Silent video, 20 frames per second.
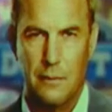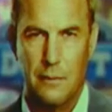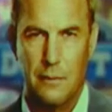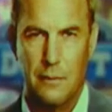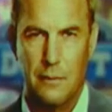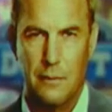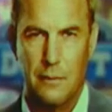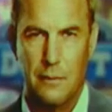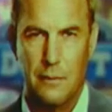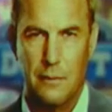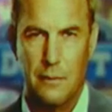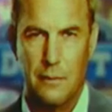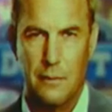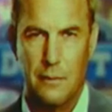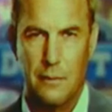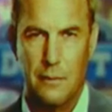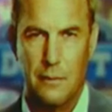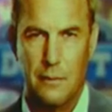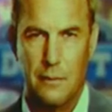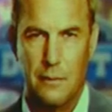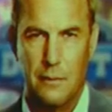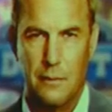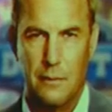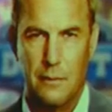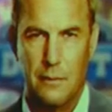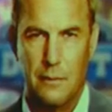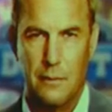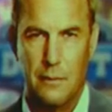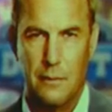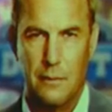
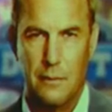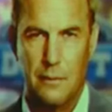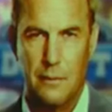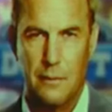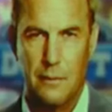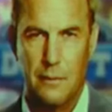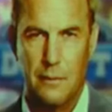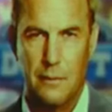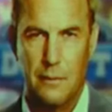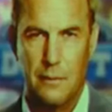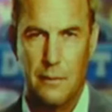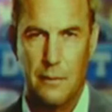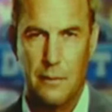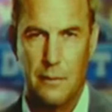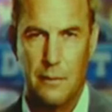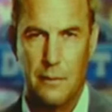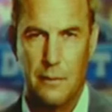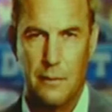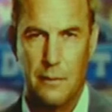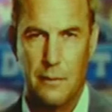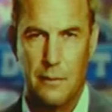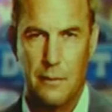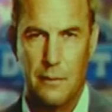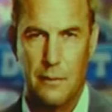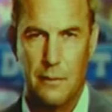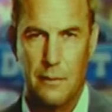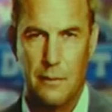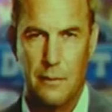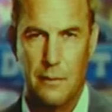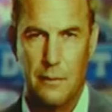
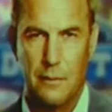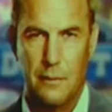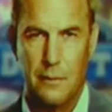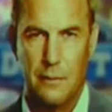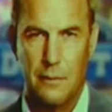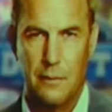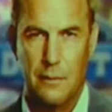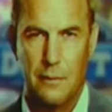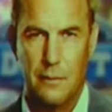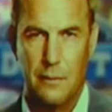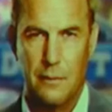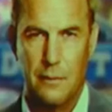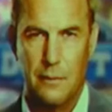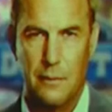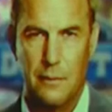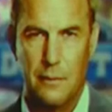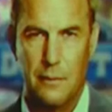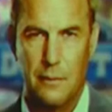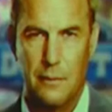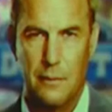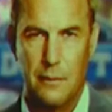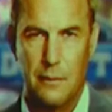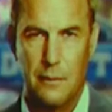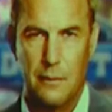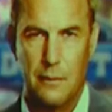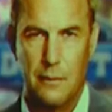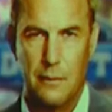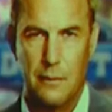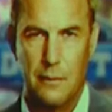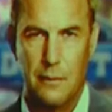
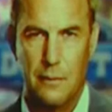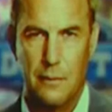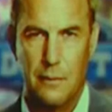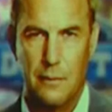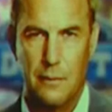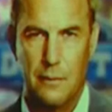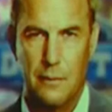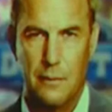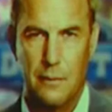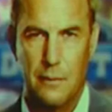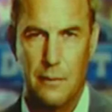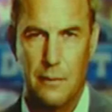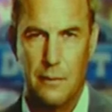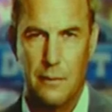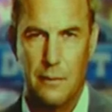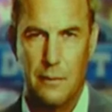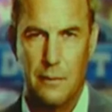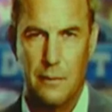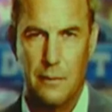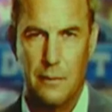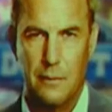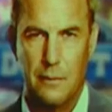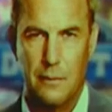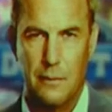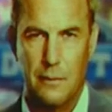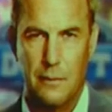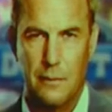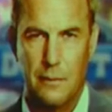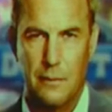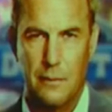
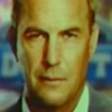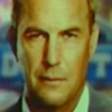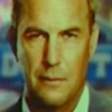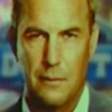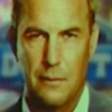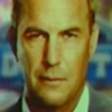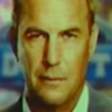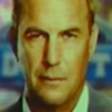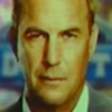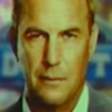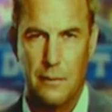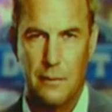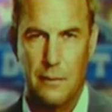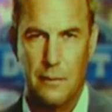(silent)